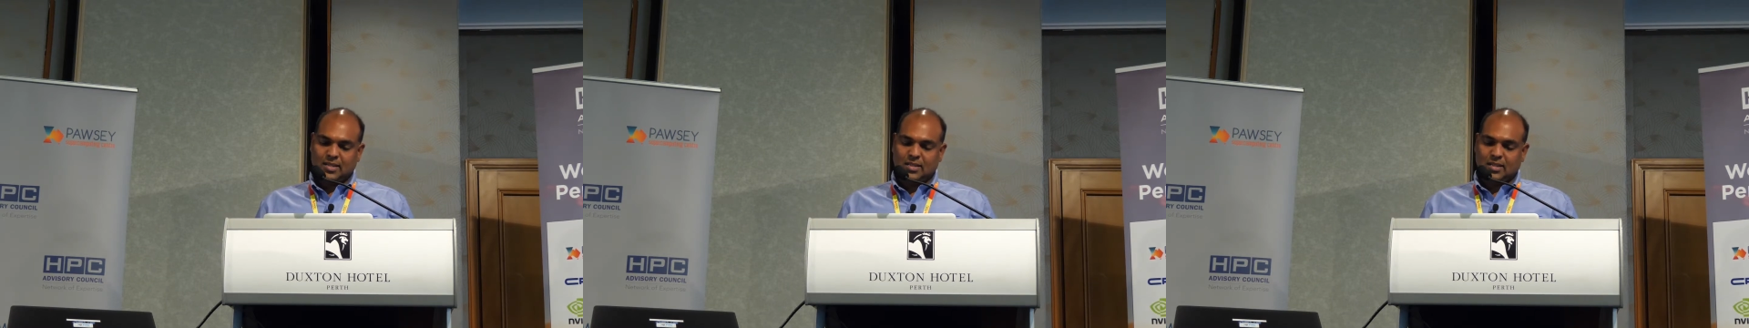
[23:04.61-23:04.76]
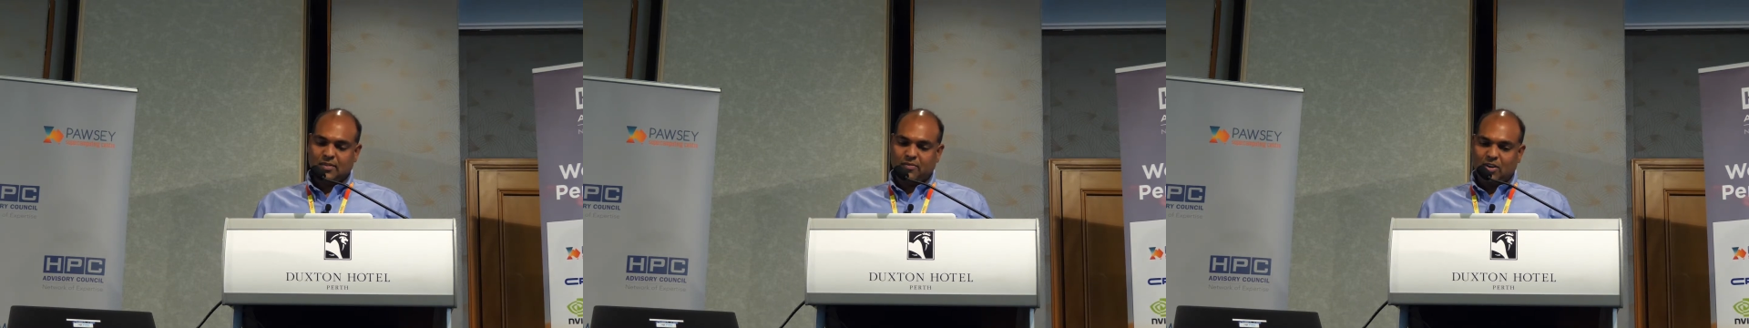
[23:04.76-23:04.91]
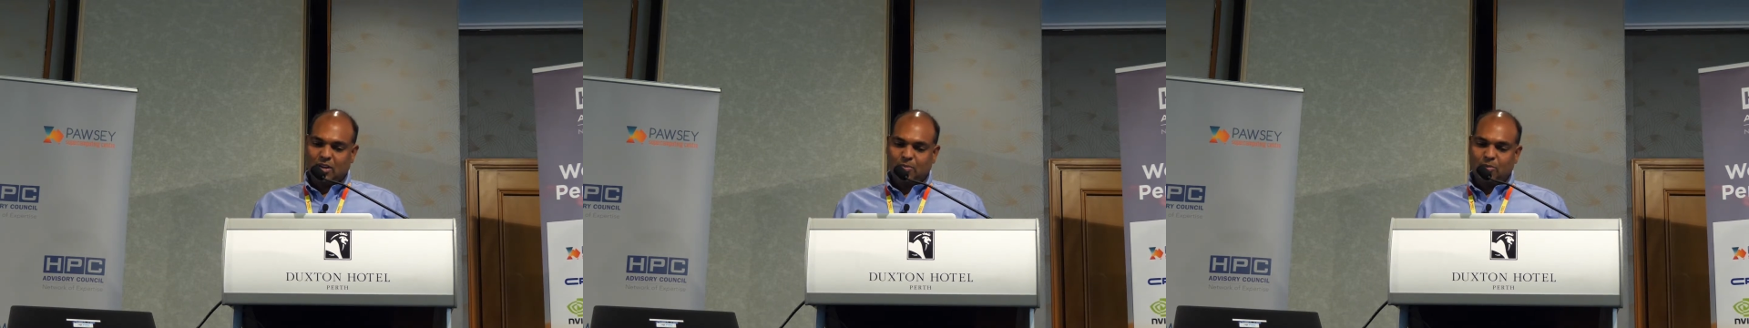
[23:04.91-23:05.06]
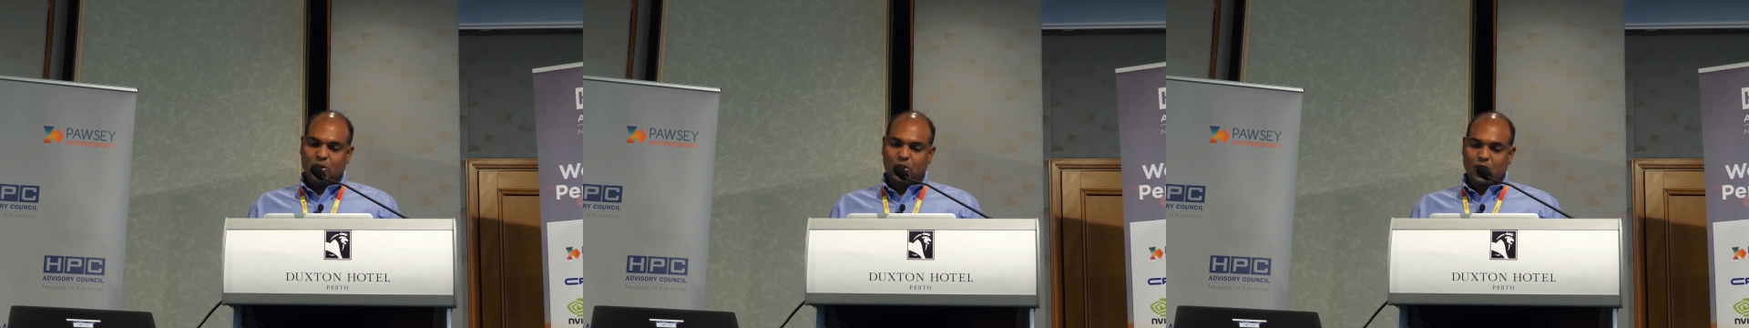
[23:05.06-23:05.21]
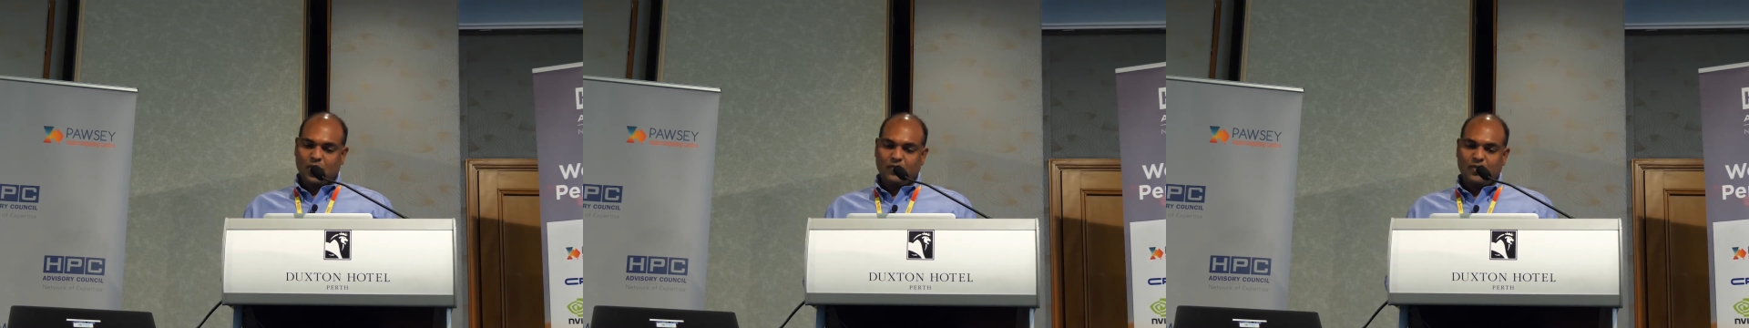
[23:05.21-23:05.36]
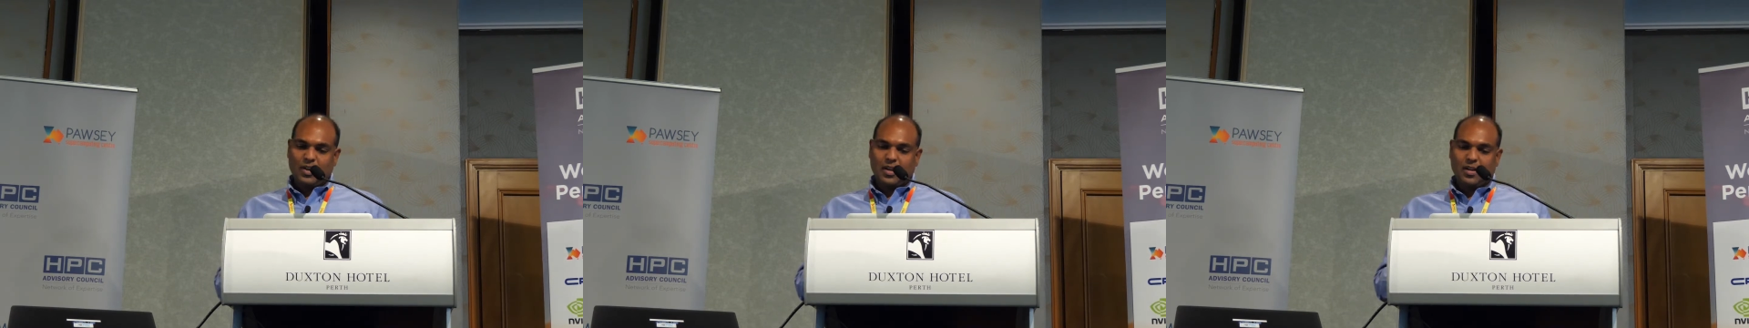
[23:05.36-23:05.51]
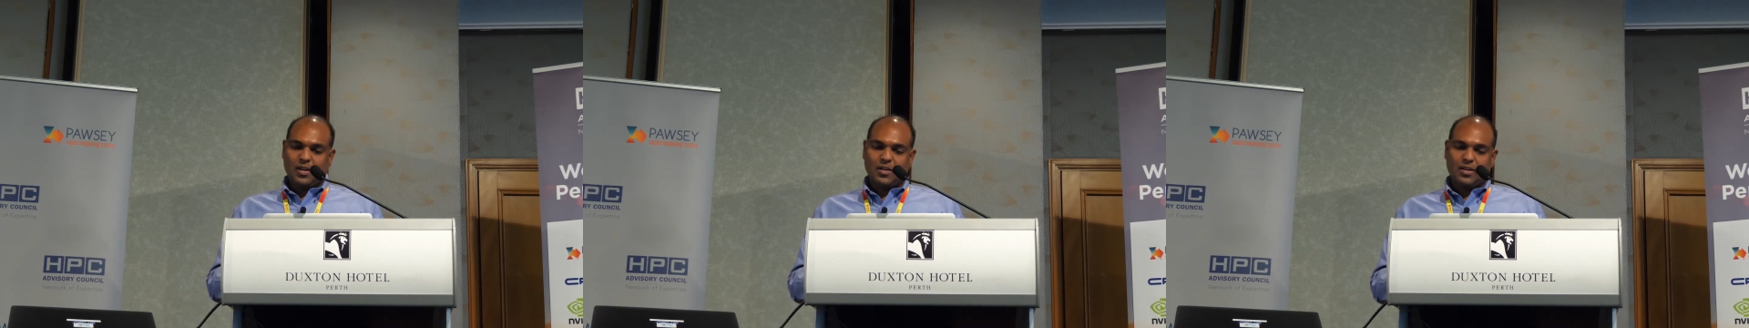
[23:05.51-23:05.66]
and the availability of
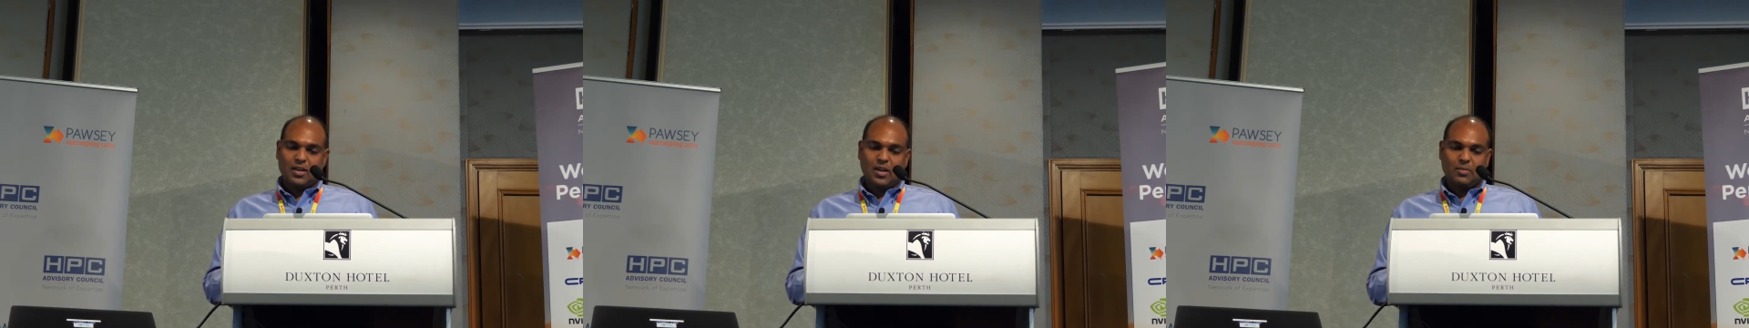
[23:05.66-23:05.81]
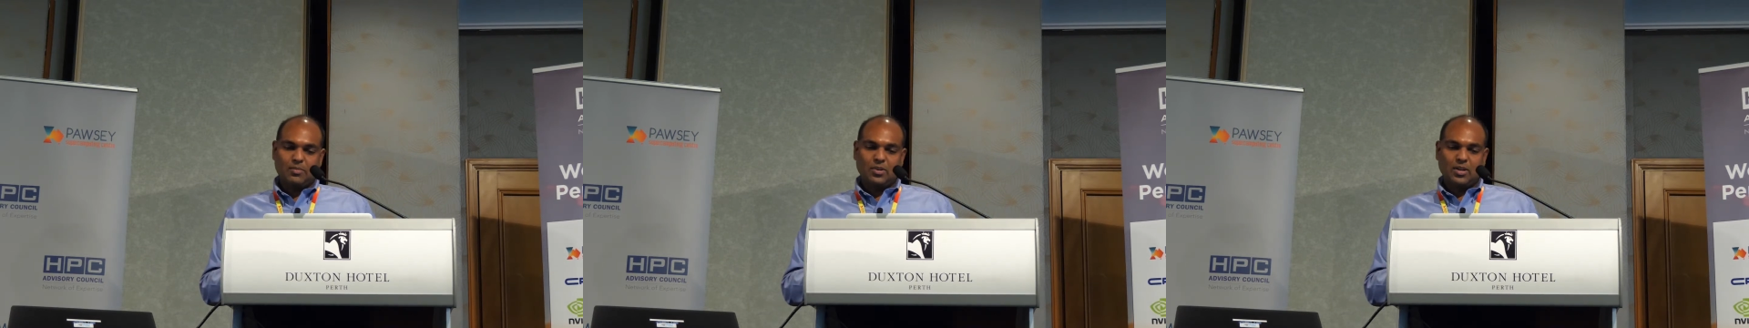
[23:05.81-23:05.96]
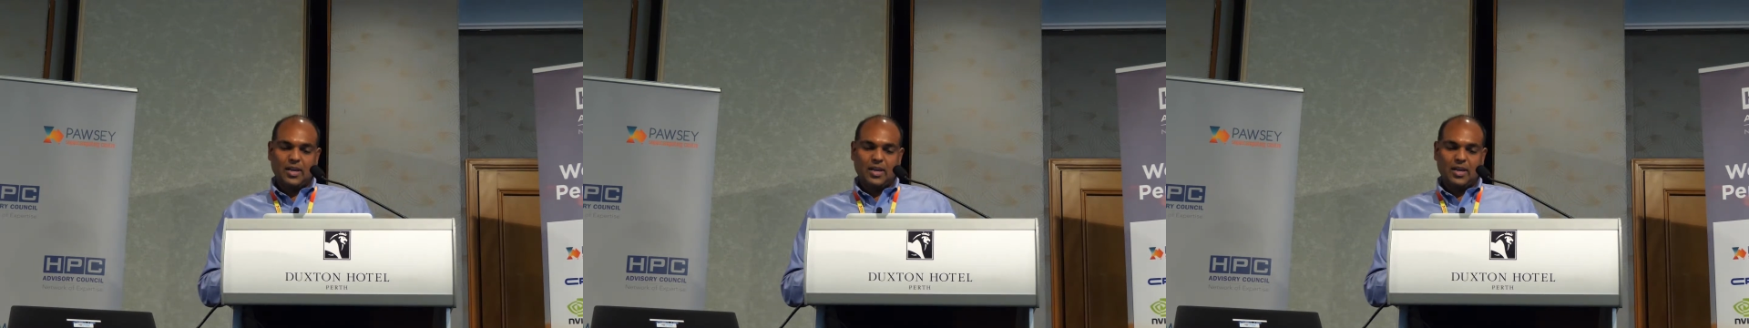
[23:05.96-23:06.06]
labeled